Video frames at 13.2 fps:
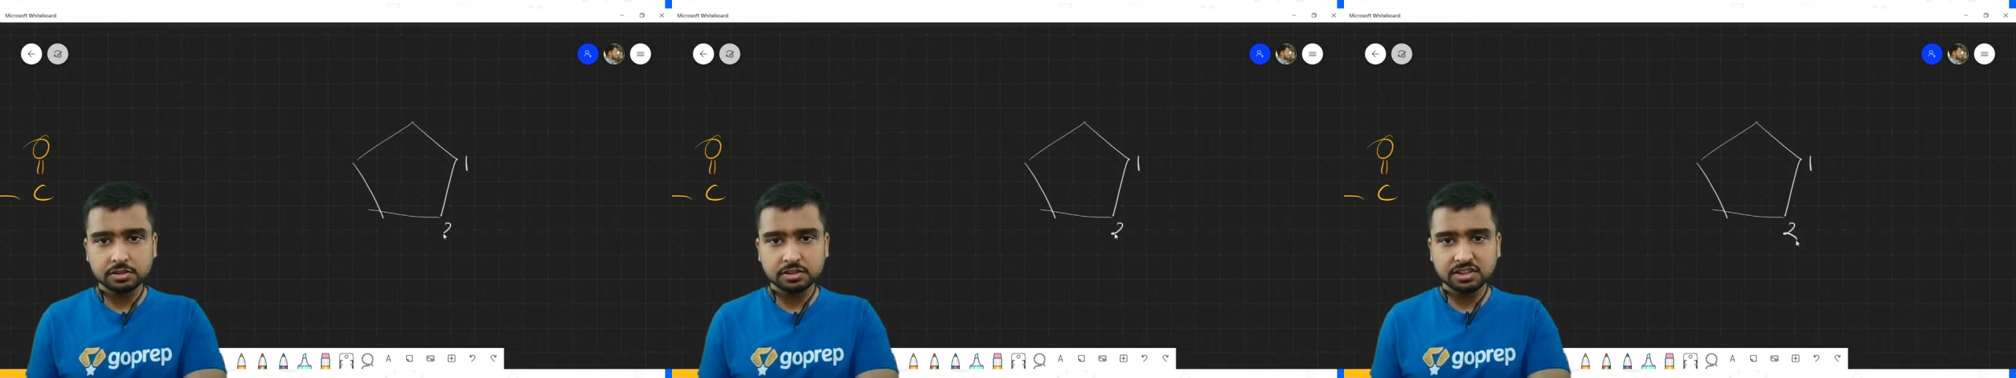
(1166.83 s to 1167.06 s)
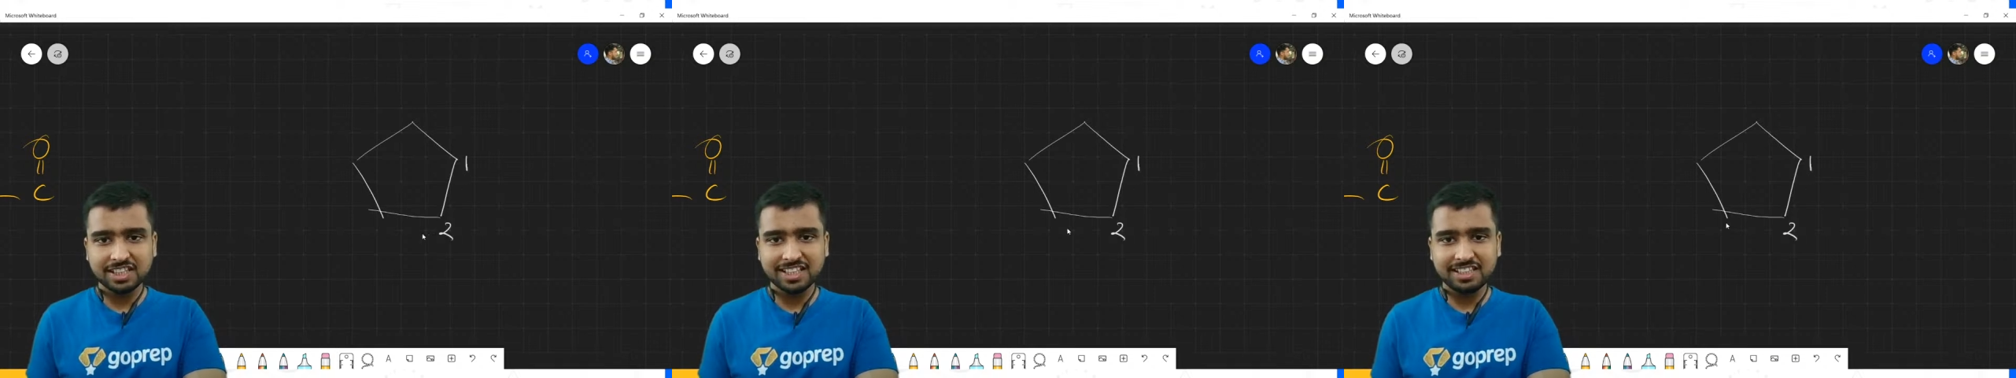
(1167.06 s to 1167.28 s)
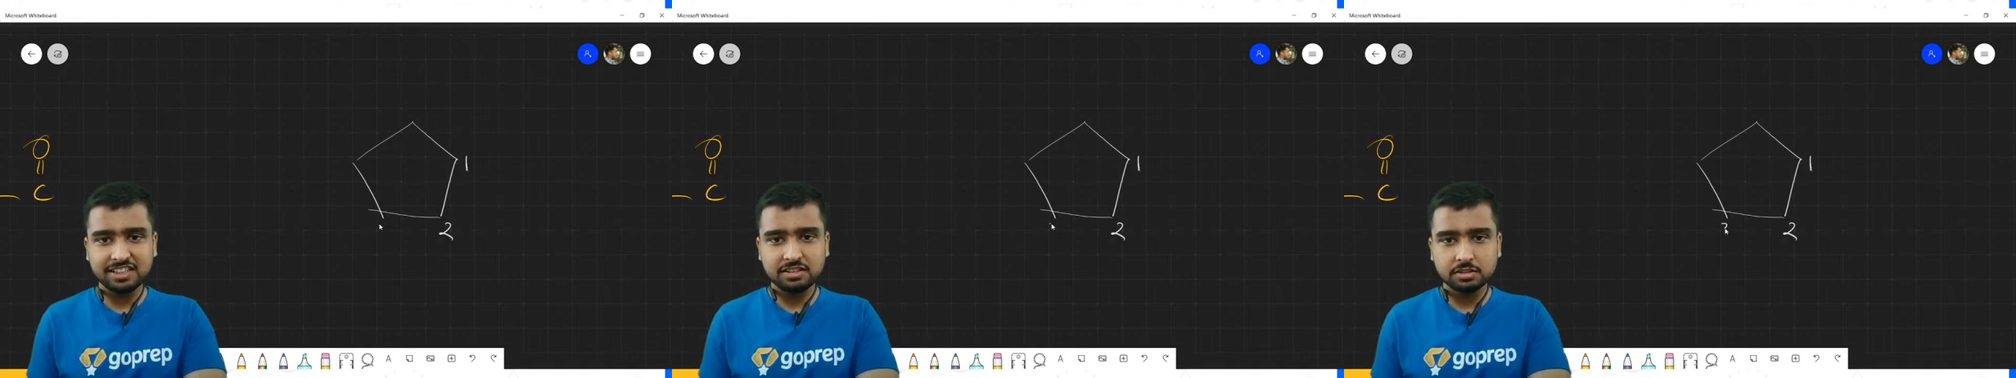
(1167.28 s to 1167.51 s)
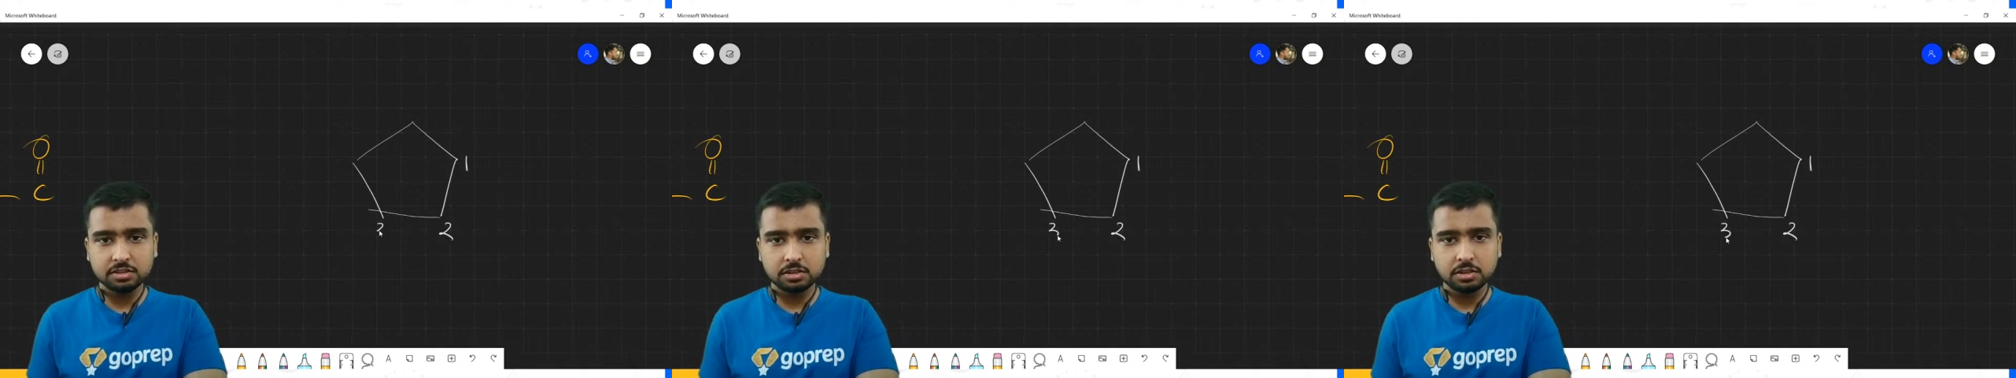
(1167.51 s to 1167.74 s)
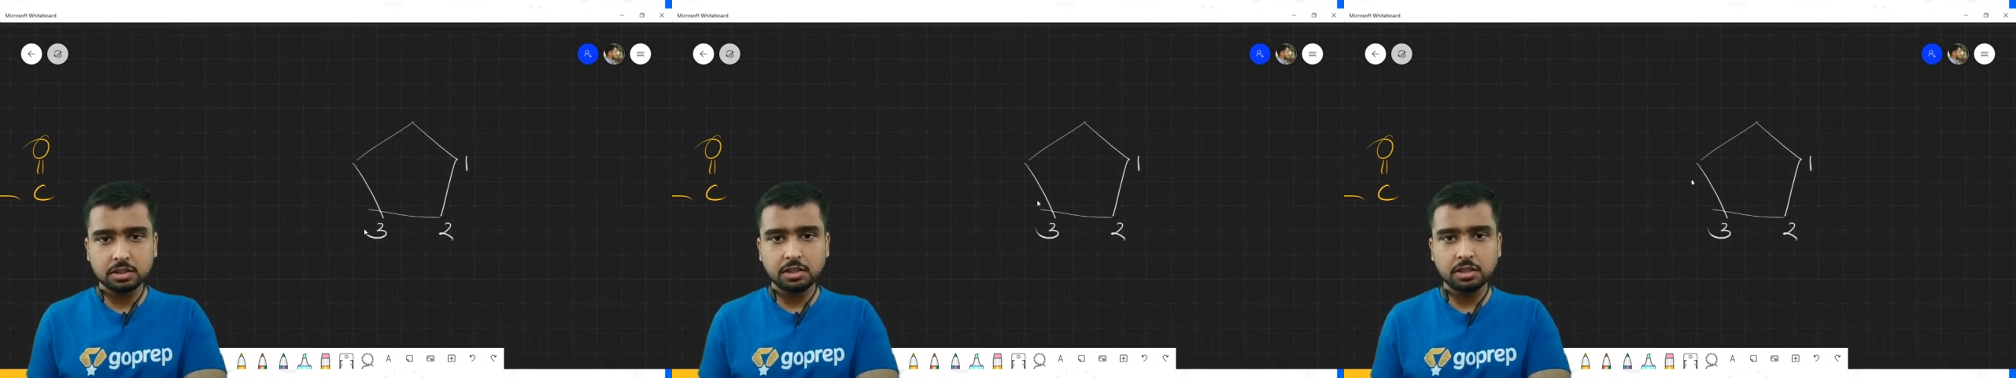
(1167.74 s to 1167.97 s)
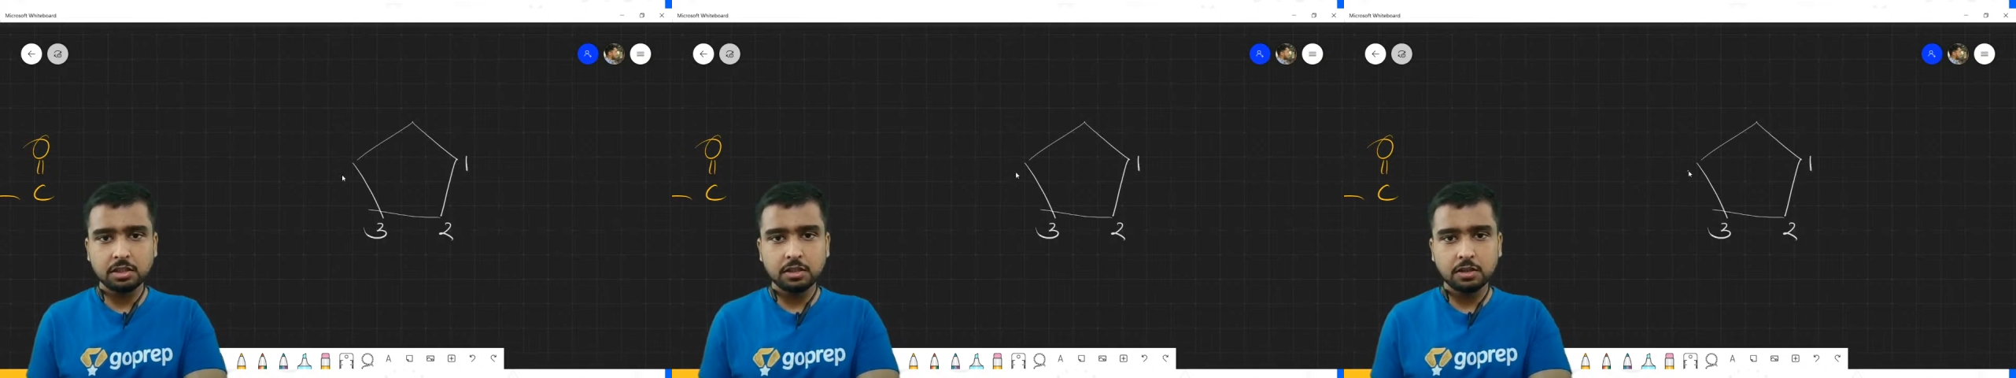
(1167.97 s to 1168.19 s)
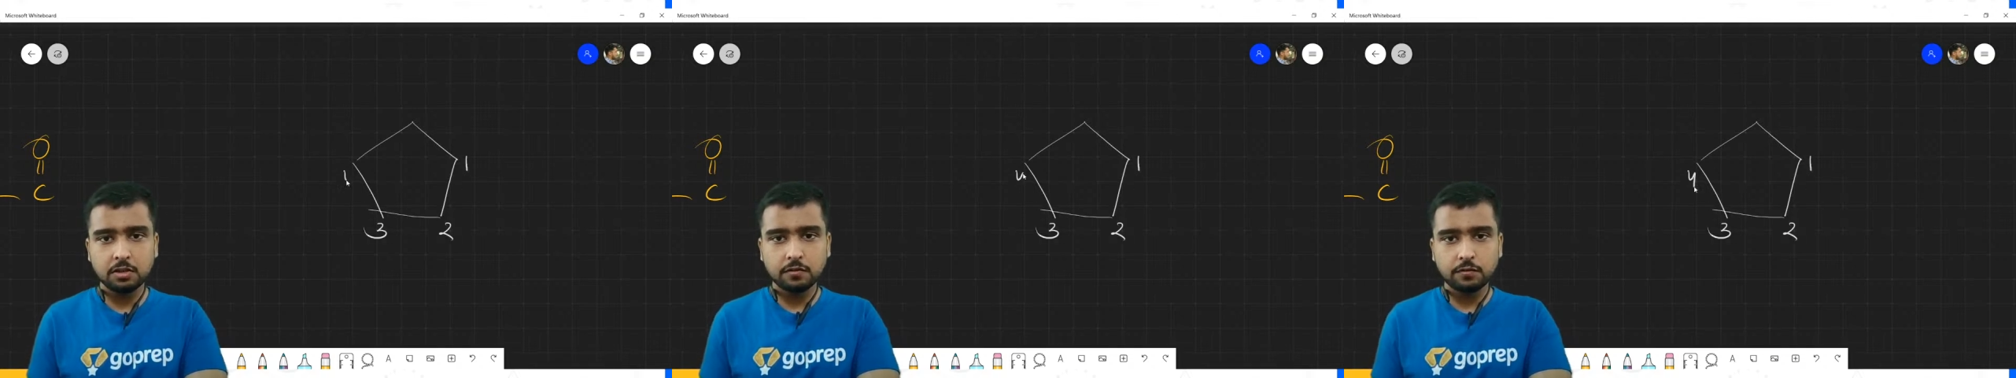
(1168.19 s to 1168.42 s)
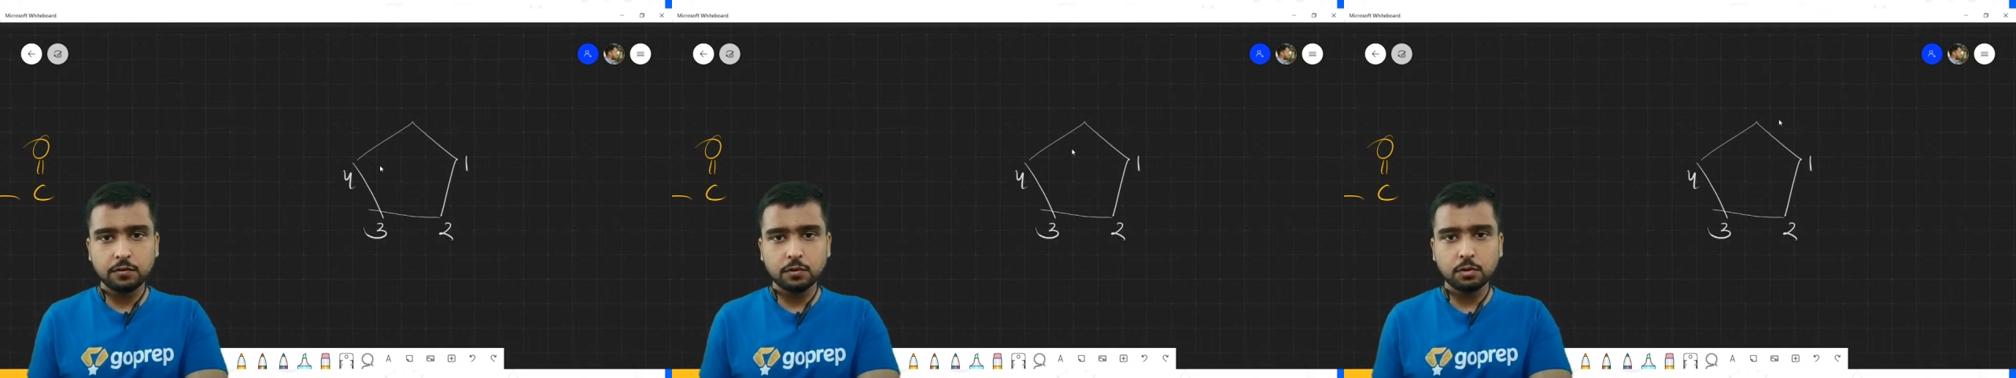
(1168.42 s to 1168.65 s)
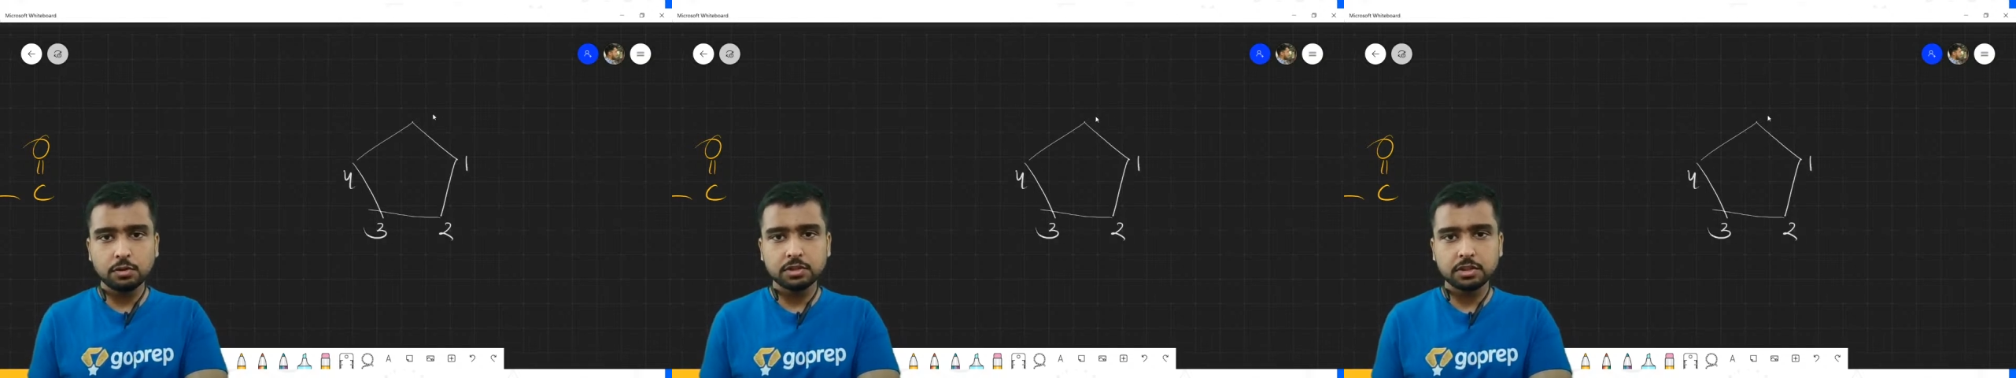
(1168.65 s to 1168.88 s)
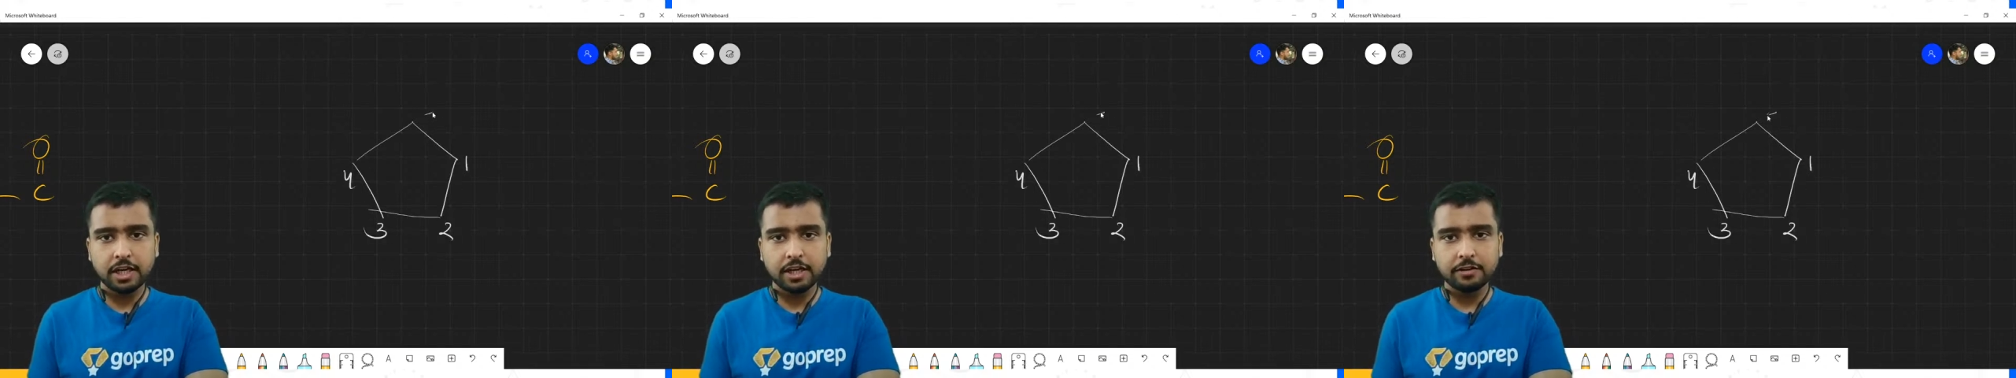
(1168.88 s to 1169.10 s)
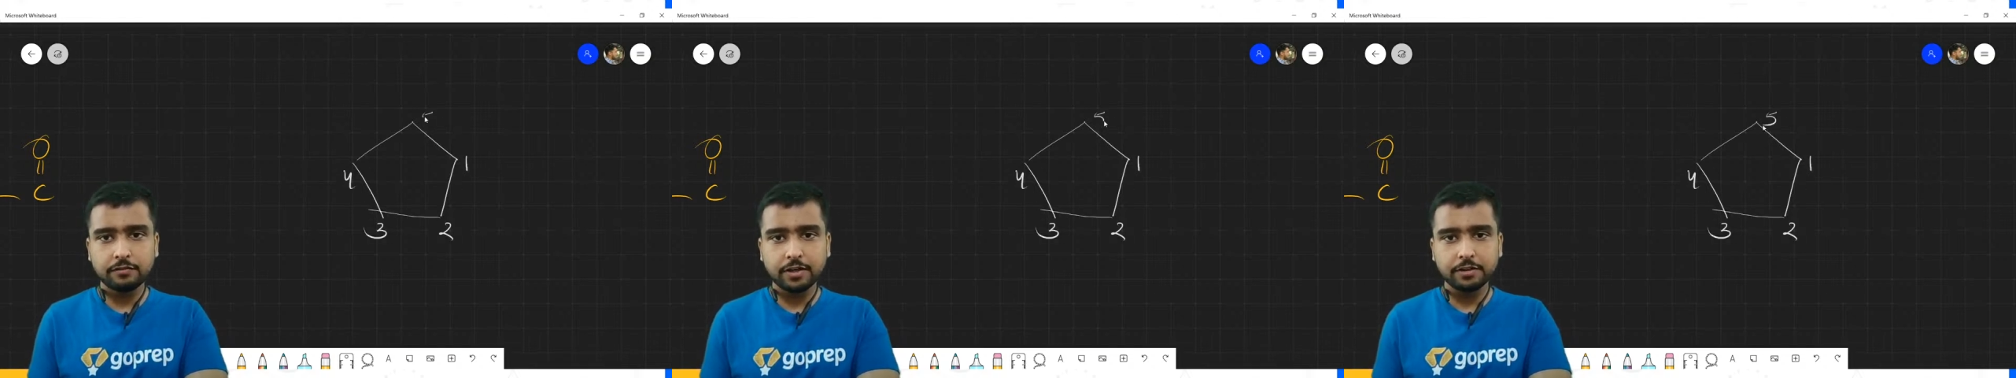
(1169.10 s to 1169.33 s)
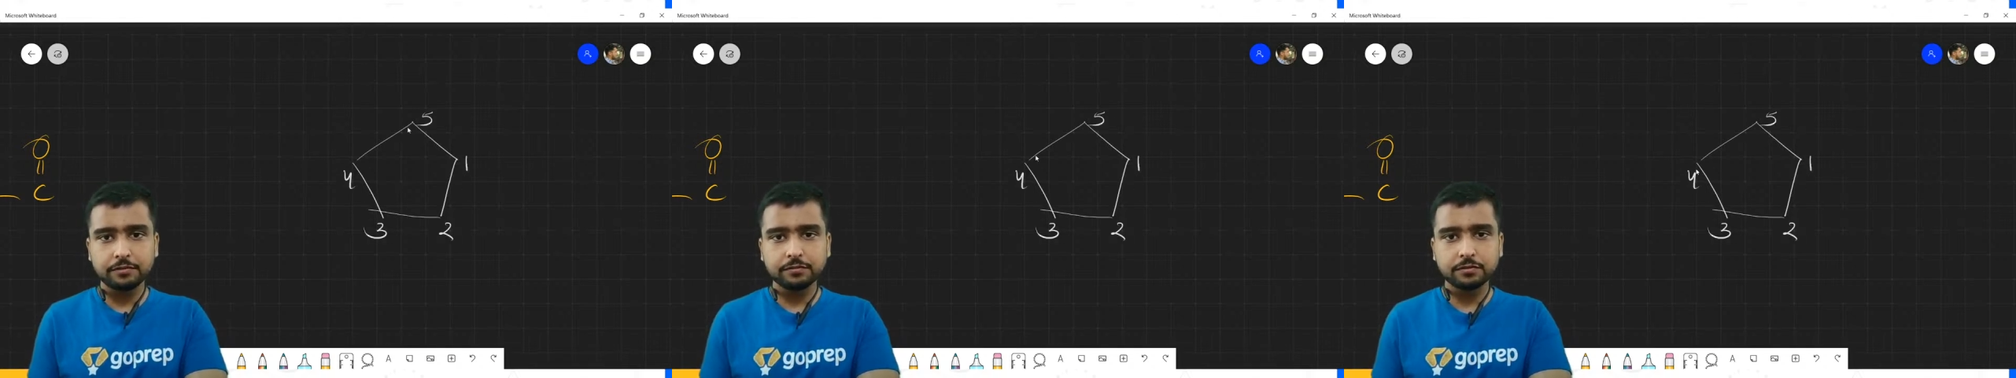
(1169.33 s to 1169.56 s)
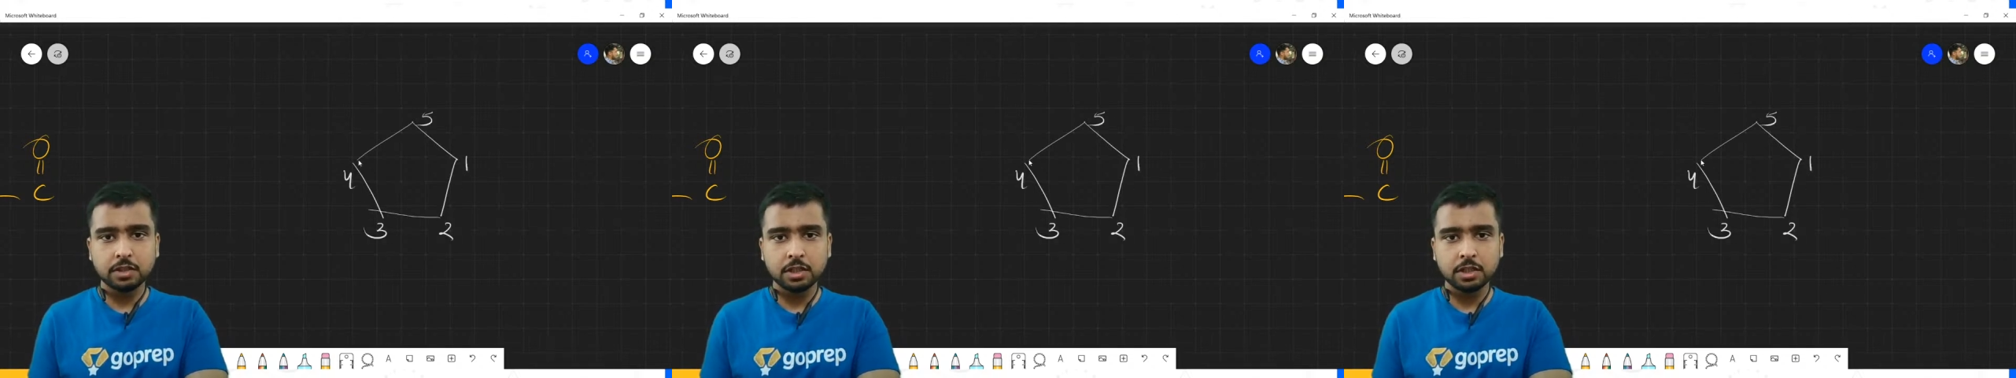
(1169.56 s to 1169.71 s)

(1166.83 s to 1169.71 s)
second, third, fourth, and fifth.